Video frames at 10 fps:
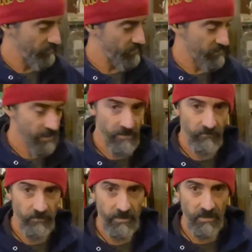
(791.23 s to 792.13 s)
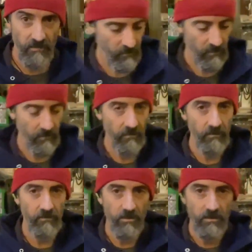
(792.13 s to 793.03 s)
this sander fixed up,
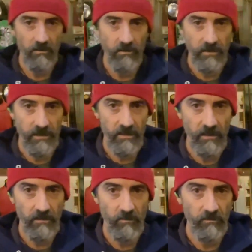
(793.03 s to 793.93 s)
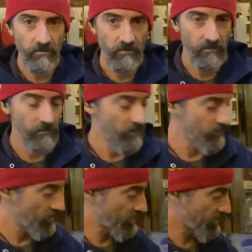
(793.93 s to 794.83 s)
a sliding table with a miter